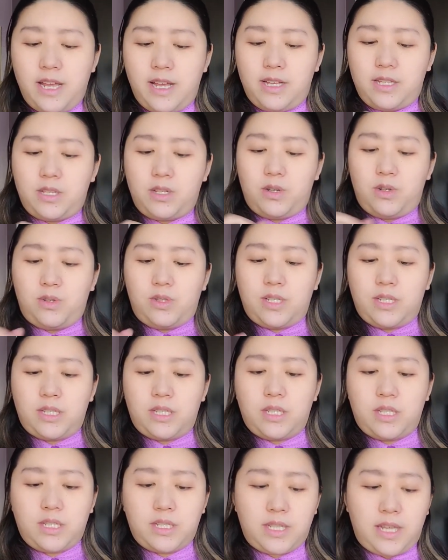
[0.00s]
So this
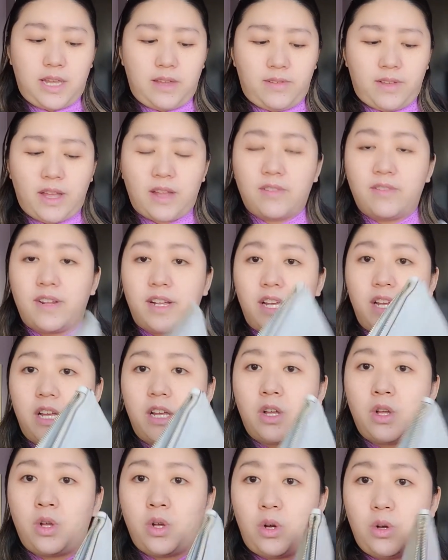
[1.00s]
is a kind of like a
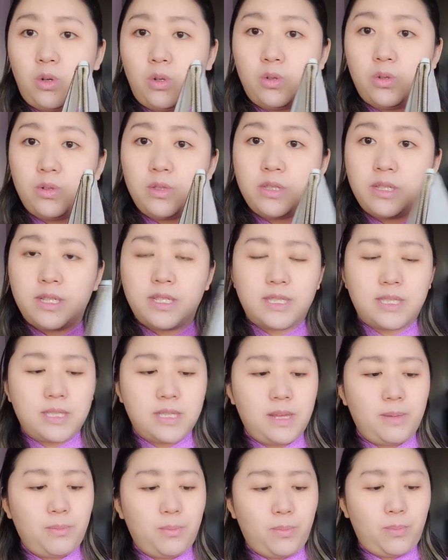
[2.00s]
gold
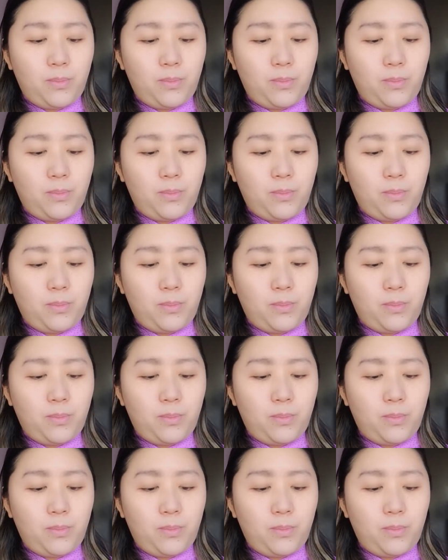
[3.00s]
zip